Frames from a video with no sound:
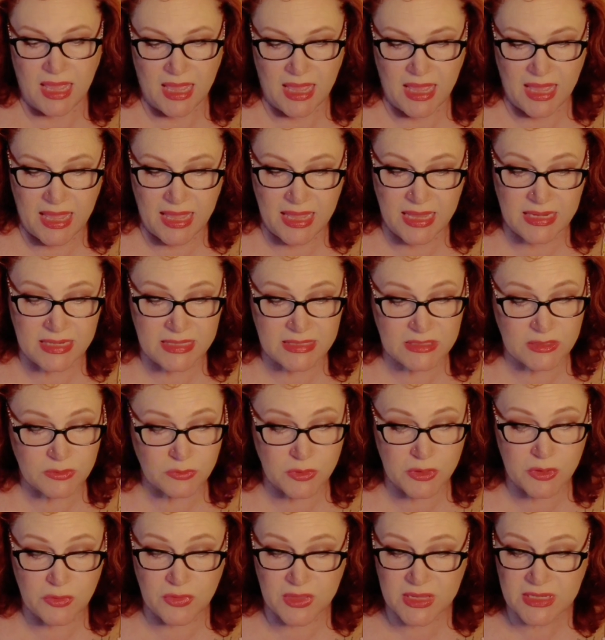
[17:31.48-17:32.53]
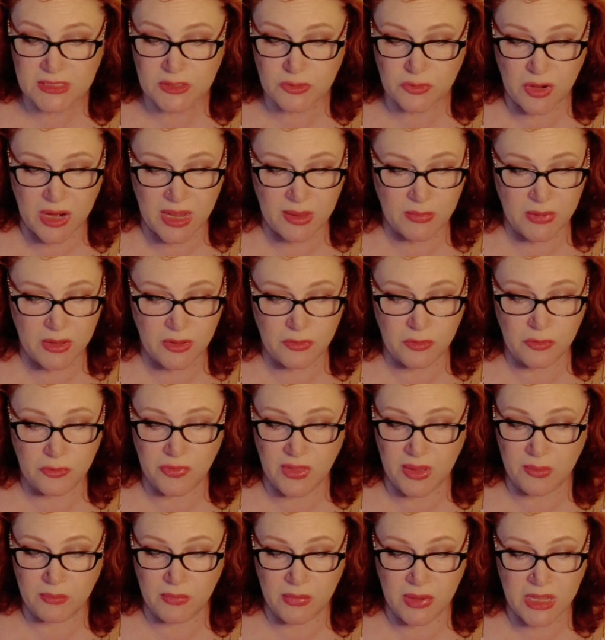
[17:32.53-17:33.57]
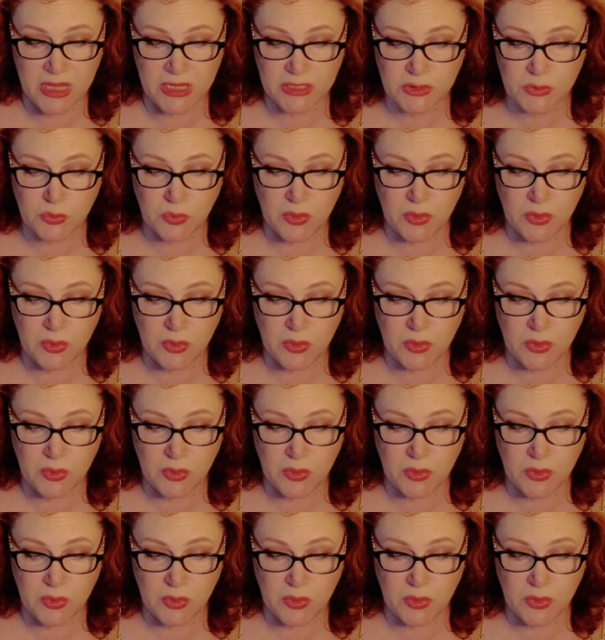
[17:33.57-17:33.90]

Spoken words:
It is through this grandmother that much